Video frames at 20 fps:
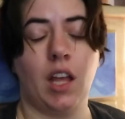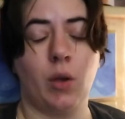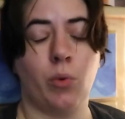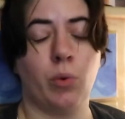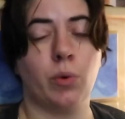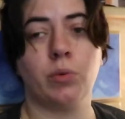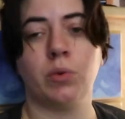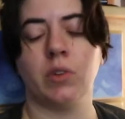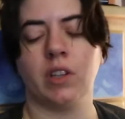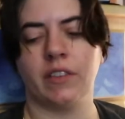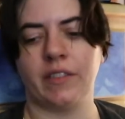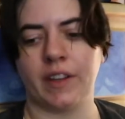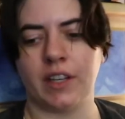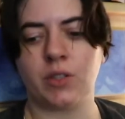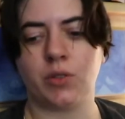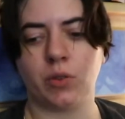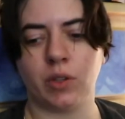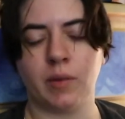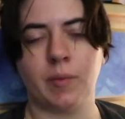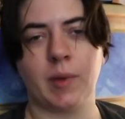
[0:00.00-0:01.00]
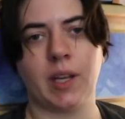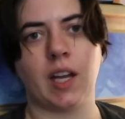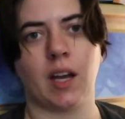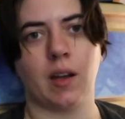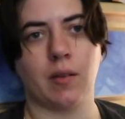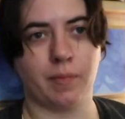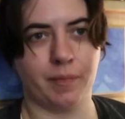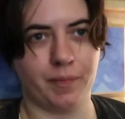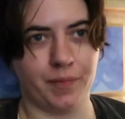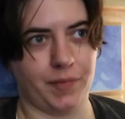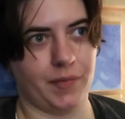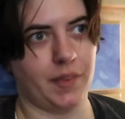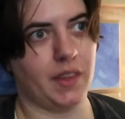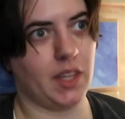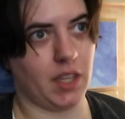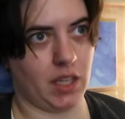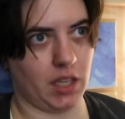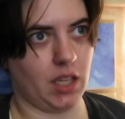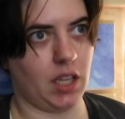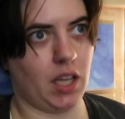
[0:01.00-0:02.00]
what will eventually become
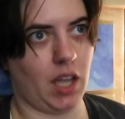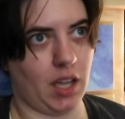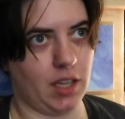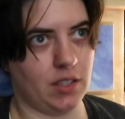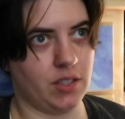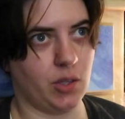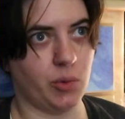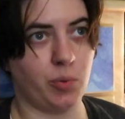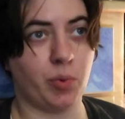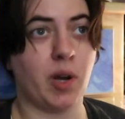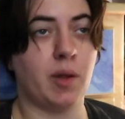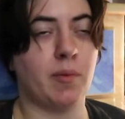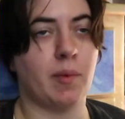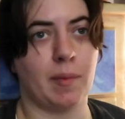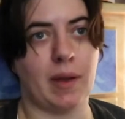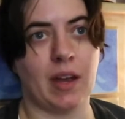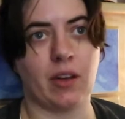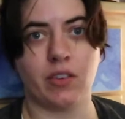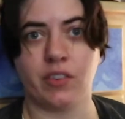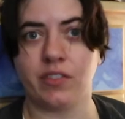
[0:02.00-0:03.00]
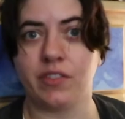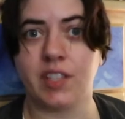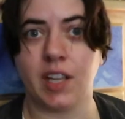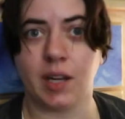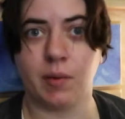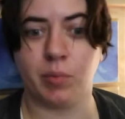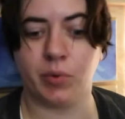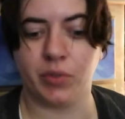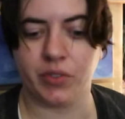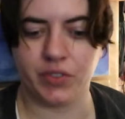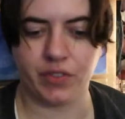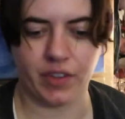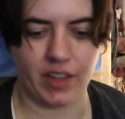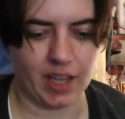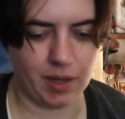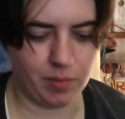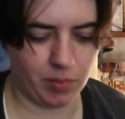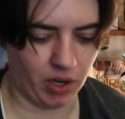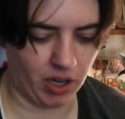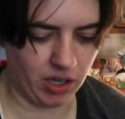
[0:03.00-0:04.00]
a supreme amount of samples for
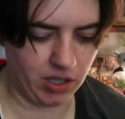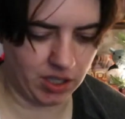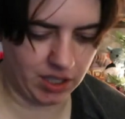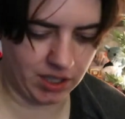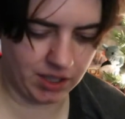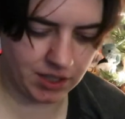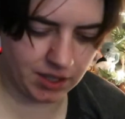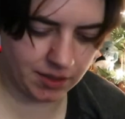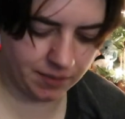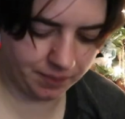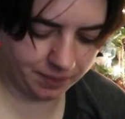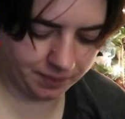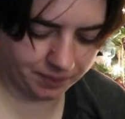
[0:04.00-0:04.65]
that project.